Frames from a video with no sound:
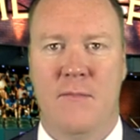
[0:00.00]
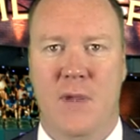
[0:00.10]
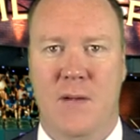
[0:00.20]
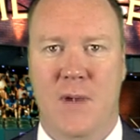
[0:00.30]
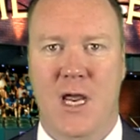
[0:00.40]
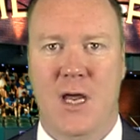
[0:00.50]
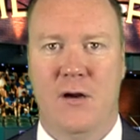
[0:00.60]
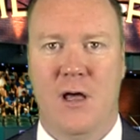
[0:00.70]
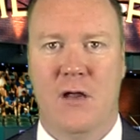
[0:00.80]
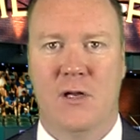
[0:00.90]
making my
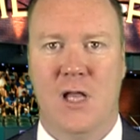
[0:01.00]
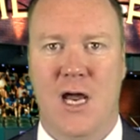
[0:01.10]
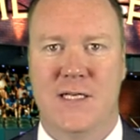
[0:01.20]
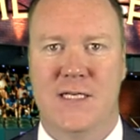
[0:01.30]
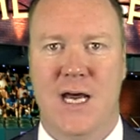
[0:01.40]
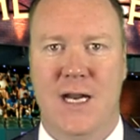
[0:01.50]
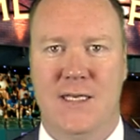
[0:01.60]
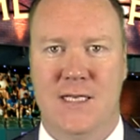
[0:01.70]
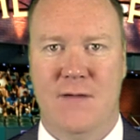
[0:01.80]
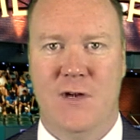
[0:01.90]
$100 clients
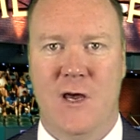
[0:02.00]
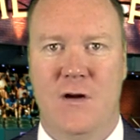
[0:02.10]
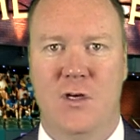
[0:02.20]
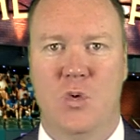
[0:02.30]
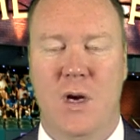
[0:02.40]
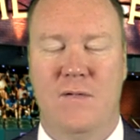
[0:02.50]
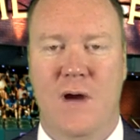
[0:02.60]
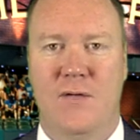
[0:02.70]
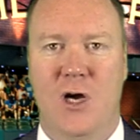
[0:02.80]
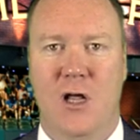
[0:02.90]

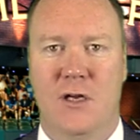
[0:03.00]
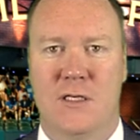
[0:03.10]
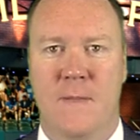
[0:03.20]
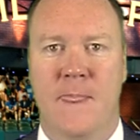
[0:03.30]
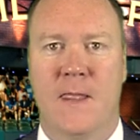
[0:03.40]
$9,725.